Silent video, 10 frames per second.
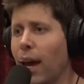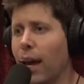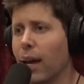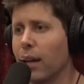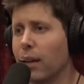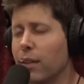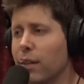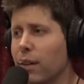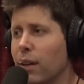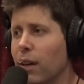And
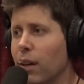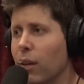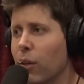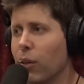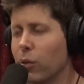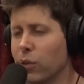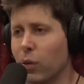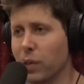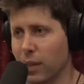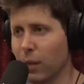those
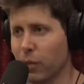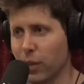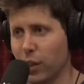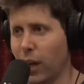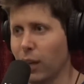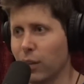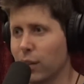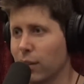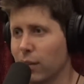always come with change.